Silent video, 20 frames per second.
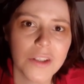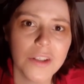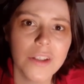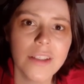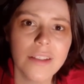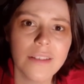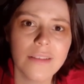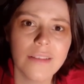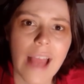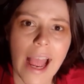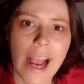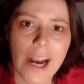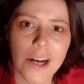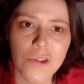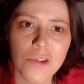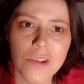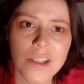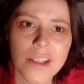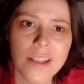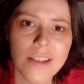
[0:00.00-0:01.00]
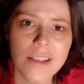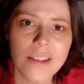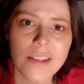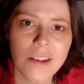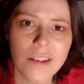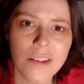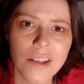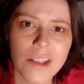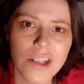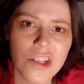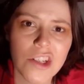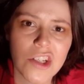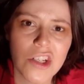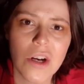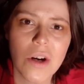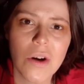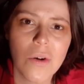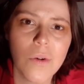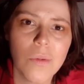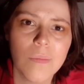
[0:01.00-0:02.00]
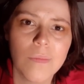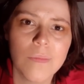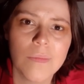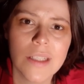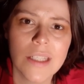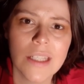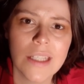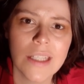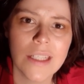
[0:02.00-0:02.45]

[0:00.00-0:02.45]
good actresses on this show.